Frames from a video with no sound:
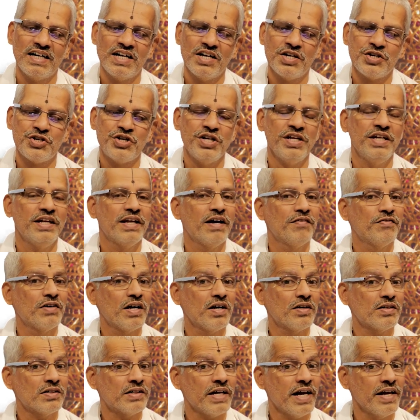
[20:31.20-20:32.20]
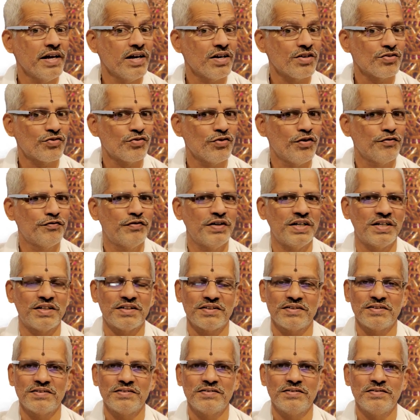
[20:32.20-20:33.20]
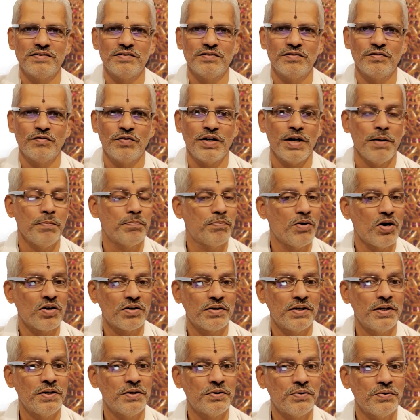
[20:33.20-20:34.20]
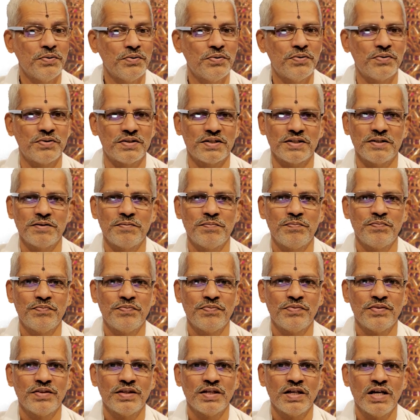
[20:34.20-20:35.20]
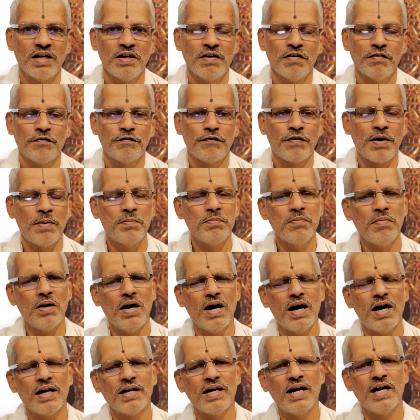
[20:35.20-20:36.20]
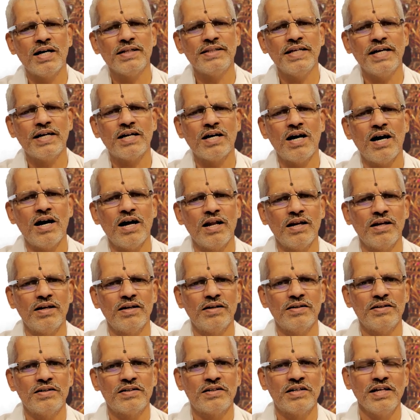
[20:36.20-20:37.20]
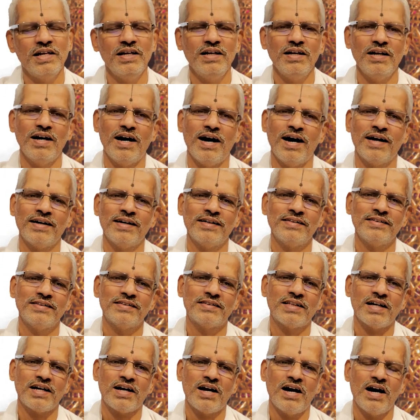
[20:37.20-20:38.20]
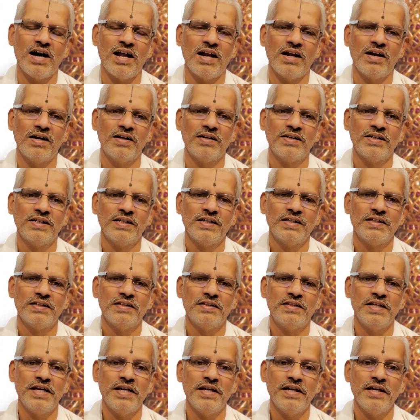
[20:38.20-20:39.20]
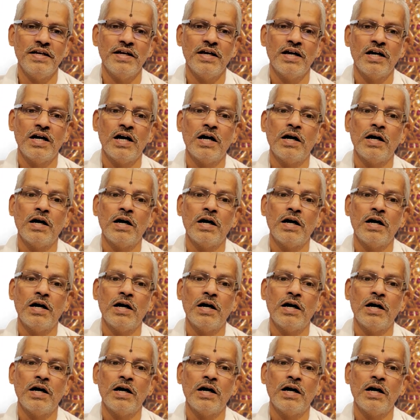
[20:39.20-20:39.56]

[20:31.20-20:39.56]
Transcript: She never tires of it. Very important to note. From Anadikal till Anantakal, the